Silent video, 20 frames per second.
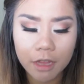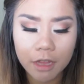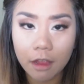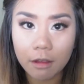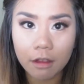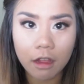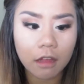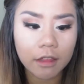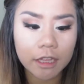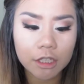I
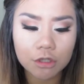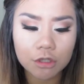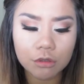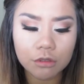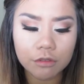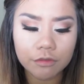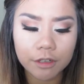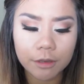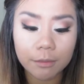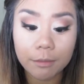got like 2
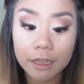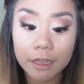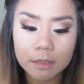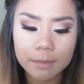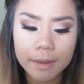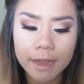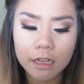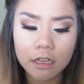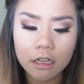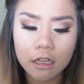of them as
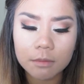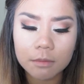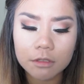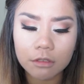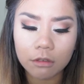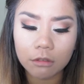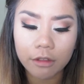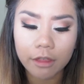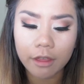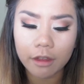backups.
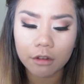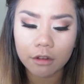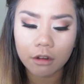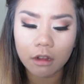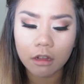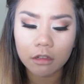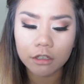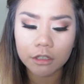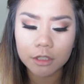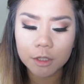They're only like
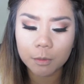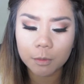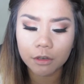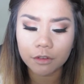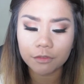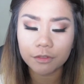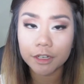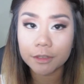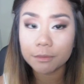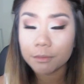$1. It's
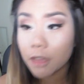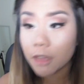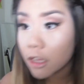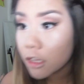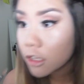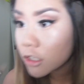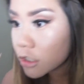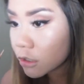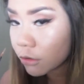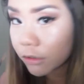perfect.
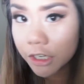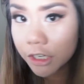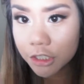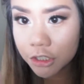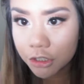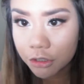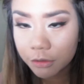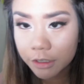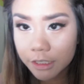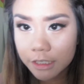So what I
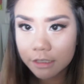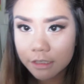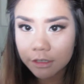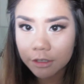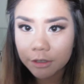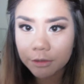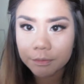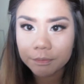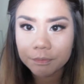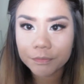do is,
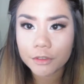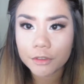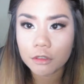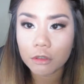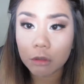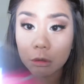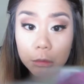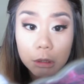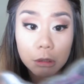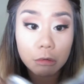
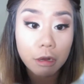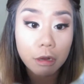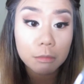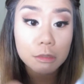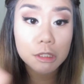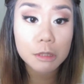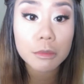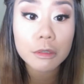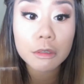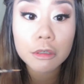let me grab
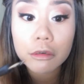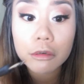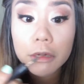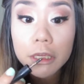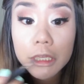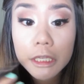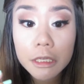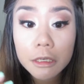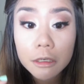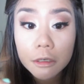this mirror
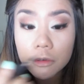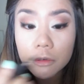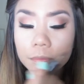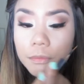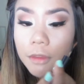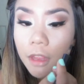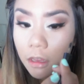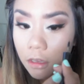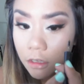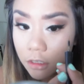right here.
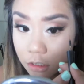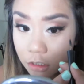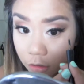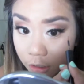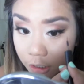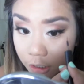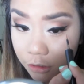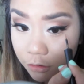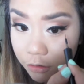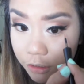So
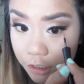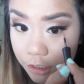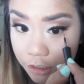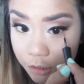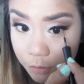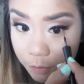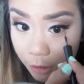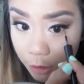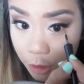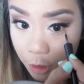do
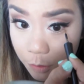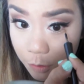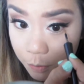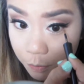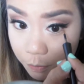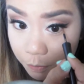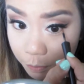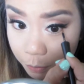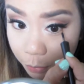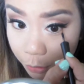is I just
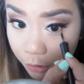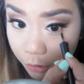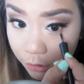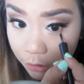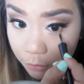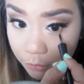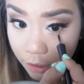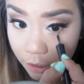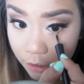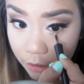put it
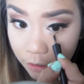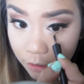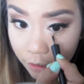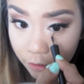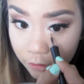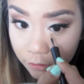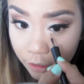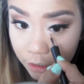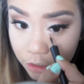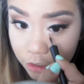under
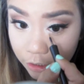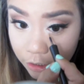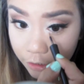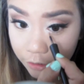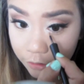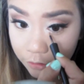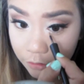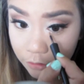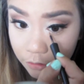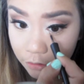my lash
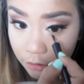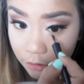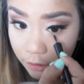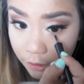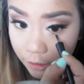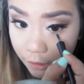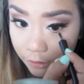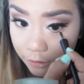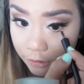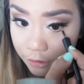line,
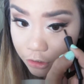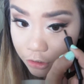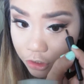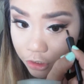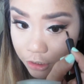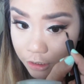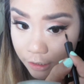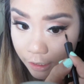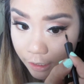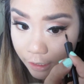and it
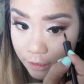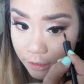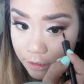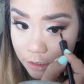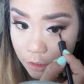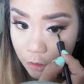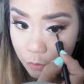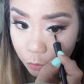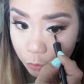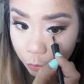just
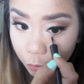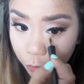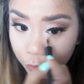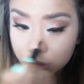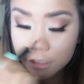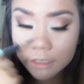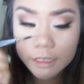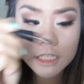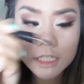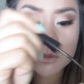adds this
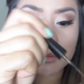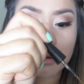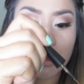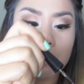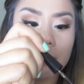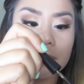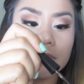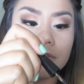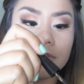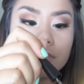really nice
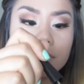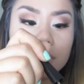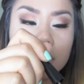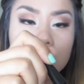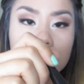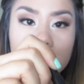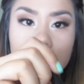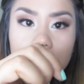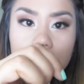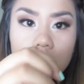pop of
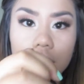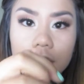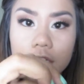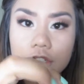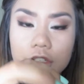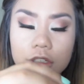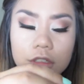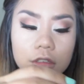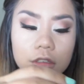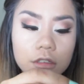glitter, and it
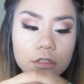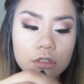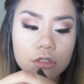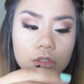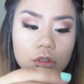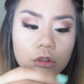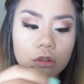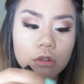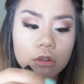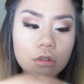just looks
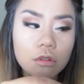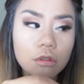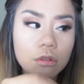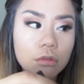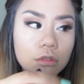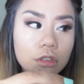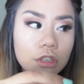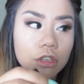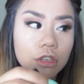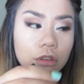
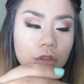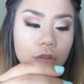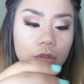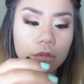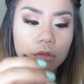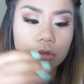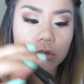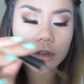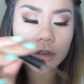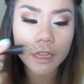so
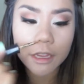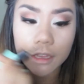cute.